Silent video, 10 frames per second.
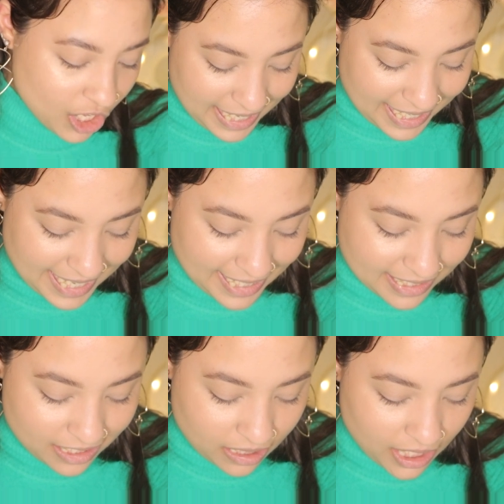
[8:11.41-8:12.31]

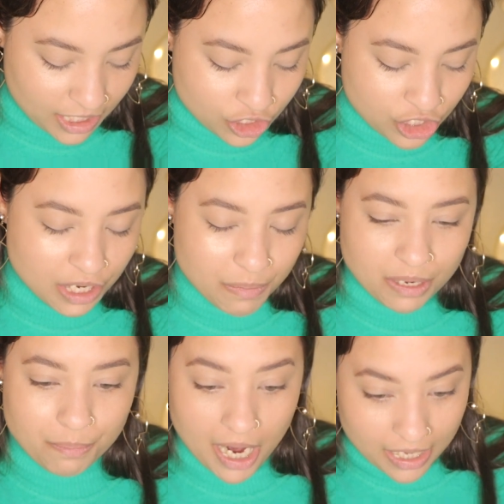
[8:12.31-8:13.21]
intense thick
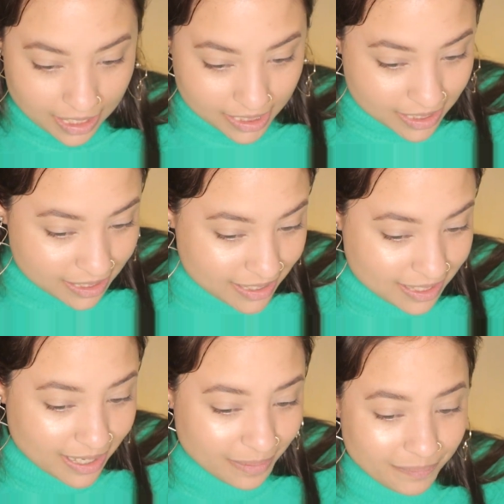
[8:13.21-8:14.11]
shimmer particles.